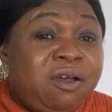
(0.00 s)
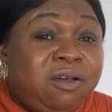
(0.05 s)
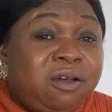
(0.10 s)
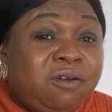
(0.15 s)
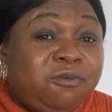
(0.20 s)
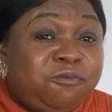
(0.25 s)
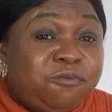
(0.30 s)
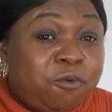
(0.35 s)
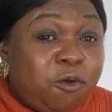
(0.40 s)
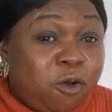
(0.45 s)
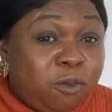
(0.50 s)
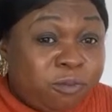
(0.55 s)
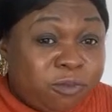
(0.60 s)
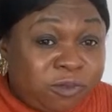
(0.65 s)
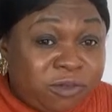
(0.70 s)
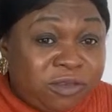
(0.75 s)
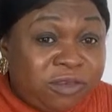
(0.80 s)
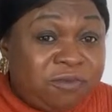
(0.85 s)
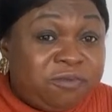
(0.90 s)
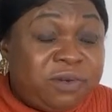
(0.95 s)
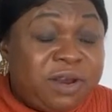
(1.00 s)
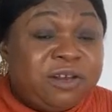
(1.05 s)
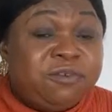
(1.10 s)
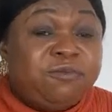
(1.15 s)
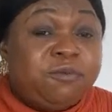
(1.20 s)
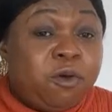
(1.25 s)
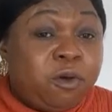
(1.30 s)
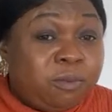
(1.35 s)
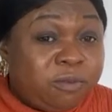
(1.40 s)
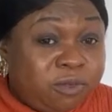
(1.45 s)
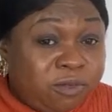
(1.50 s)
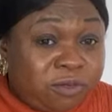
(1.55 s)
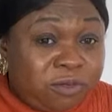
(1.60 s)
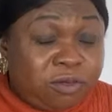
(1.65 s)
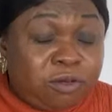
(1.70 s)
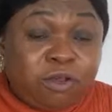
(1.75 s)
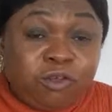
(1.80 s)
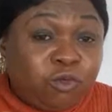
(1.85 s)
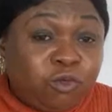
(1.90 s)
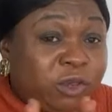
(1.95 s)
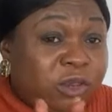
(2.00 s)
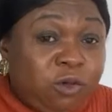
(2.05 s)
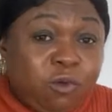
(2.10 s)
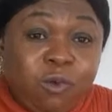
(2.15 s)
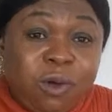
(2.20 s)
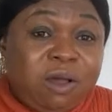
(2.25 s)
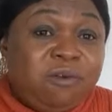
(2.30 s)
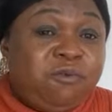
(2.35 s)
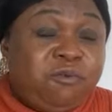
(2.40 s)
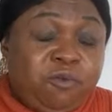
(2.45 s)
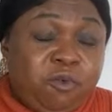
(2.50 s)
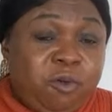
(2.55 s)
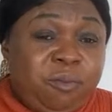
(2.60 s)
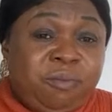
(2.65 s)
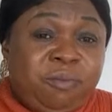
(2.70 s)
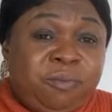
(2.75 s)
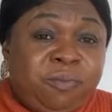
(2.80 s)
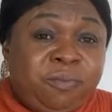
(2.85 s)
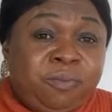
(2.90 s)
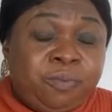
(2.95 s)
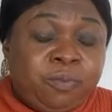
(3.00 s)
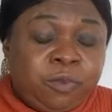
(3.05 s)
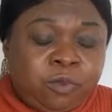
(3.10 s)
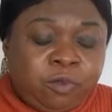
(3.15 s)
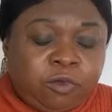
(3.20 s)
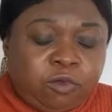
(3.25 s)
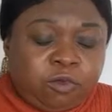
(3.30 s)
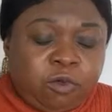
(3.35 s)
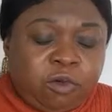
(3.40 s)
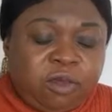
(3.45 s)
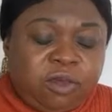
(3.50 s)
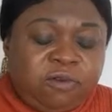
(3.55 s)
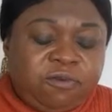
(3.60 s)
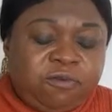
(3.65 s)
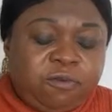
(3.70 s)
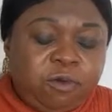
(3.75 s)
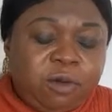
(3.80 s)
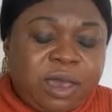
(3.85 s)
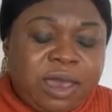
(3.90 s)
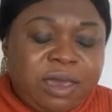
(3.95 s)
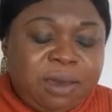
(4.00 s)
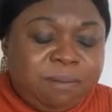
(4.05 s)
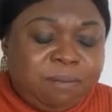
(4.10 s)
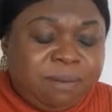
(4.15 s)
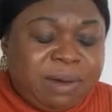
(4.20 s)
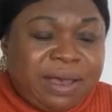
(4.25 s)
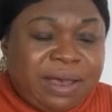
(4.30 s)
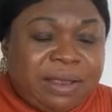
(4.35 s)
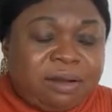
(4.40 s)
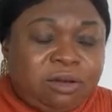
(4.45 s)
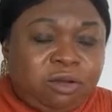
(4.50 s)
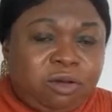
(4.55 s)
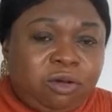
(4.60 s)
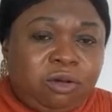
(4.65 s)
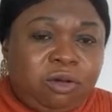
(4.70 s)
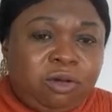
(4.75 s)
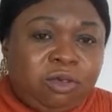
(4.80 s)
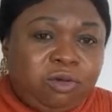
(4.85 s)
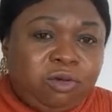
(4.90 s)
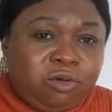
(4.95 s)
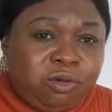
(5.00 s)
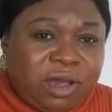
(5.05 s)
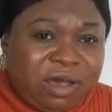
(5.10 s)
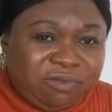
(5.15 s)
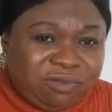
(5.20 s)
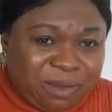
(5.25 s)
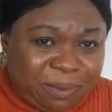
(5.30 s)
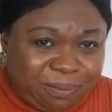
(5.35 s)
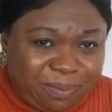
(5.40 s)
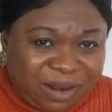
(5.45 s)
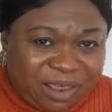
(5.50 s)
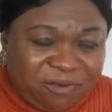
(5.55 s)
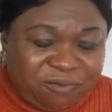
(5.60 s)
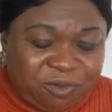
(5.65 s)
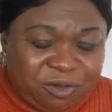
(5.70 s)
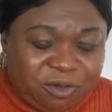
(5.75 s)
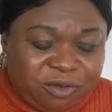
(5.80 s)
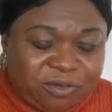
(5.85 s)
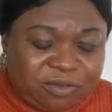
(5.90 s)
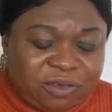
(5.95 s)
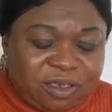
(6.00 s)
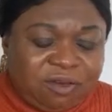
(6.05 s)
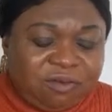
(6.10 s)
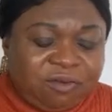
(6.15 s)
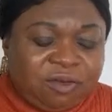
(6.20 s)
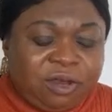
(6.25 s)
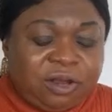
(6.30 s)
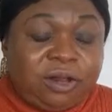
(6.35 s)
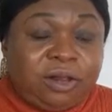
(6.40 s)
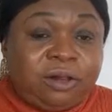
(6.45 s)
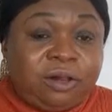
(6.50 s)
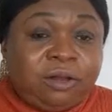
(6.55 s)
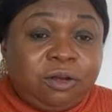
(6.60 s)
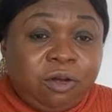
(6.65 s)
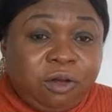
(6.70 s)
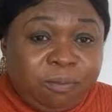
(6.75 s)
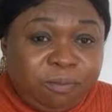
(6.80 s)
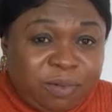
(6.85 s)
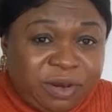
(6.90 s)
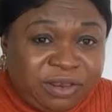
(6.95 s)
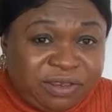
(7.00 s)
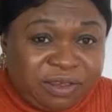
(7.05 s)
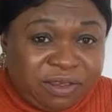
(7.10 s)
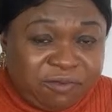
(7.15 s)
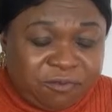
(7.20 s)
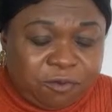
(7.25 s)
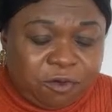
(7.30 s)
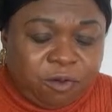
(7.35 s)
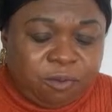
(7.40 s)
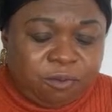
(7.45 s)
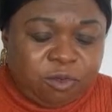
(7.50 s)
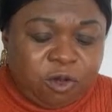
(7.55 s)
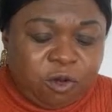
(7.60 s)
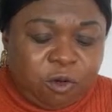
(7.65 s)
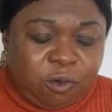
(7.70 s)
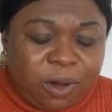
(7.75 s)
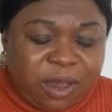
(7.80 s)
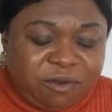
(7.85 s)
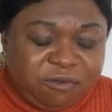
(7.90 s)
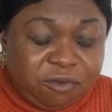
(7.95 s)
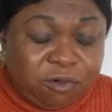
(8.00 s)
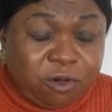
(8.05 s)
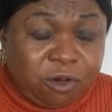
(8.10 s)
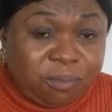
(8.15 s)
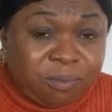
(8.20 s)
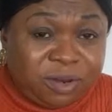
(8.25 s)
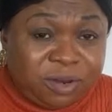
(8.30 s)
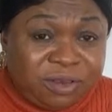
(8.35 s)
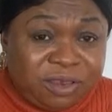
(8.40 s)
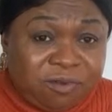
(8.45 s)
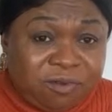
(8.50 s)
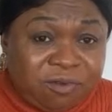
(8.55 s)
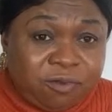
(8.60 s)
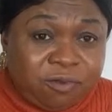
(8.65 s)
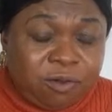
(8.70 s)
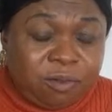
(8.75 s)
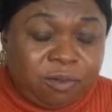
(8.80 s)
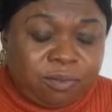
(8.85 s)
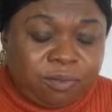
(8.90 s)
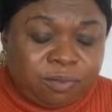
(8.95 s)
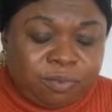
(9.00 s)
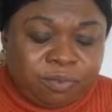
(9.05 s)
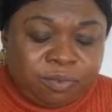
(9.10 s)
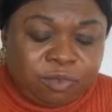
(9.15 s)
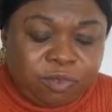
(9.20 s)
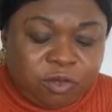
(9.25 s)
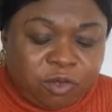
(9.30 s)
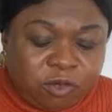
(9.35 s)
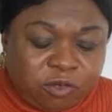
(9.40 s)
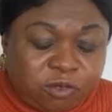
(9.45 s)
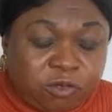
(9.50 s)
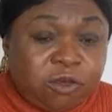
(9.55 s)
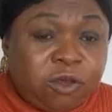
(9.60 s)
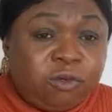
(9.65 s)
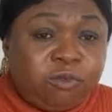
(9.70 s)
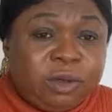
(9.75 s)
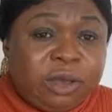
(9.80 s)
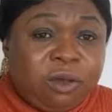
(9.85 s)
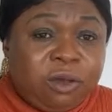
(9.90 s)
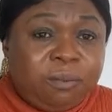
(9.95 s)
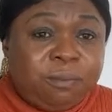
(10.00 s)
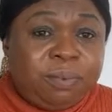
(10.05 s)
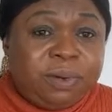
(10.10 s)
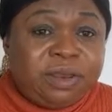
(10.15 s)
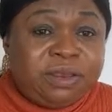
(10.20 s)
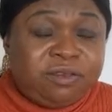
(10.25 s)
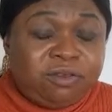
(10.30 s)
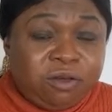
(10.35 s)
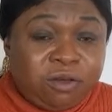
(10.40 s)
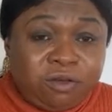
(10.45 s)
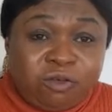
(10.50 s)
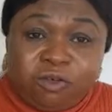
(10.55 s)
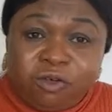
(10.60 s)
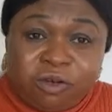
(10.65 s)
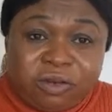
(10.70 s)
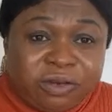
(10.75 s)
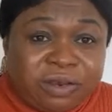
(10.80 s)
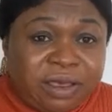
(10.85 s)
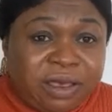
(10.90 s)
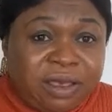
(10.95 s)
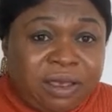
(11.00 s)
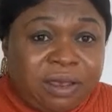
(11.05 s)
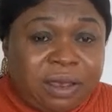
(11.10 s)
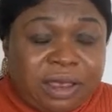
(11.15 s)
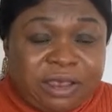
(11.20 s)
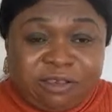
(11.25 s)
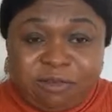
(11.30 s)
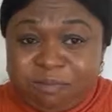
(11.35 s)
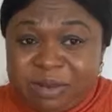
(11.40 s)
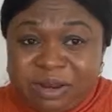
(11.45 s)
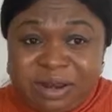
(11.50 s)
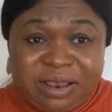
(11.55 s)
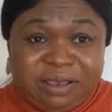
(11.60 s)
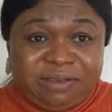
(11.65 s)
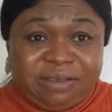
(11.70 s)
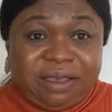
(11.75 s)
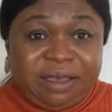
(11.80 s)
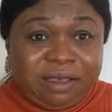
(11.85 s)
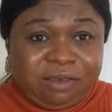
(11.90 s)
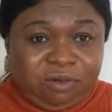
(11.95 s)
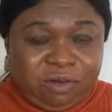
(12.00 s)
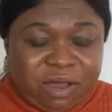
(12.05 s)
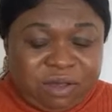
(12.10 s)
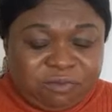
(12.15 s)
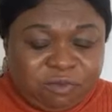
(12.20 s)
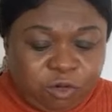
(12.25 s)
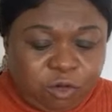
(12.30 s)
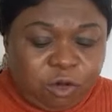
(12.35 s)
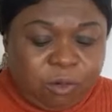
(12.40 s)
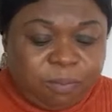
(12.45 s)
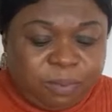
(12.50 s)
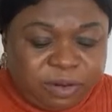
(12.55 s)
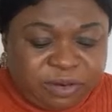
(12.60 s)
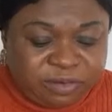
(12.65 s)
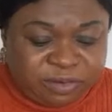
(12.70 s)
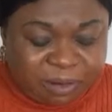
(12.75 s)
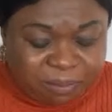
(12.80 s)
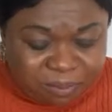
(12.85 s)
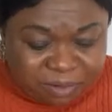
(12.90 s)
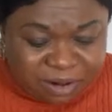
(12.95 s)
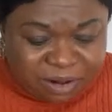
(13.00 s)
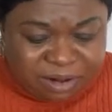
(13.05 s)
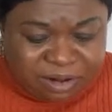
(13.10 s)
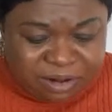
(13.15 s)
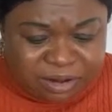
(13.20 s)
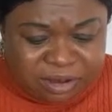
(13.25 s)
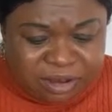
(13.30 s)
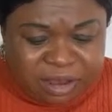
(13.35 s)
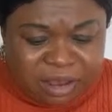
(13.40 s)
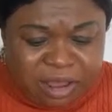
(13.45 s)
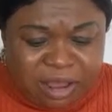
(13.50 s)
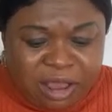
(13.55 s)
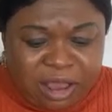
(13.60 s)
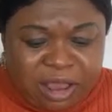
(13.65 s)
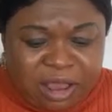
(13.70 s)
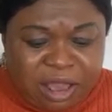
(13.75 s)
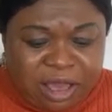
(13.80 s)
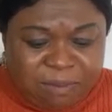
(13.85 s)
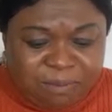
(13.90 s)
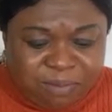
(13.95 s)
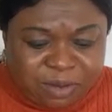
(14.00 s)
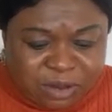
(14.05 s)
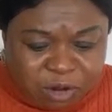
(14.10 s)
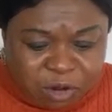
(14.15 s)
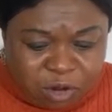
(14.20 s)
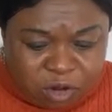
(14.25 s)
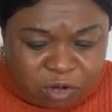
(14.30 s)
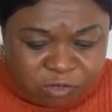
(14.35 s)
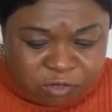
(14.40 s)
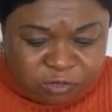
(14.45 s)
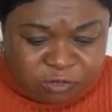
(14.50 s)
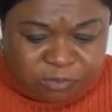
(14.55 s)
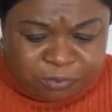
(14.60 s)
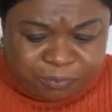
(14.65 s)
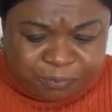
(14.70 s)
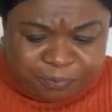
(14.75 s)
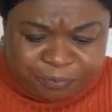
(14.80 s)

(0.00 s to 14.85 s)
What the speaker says: forms, different forms, not in one form. So if you are a man, or you have to apply for yourself, complete a form, your wife will complete a form, your son will complete, your daughter, as many as there are, you have to complete separately, because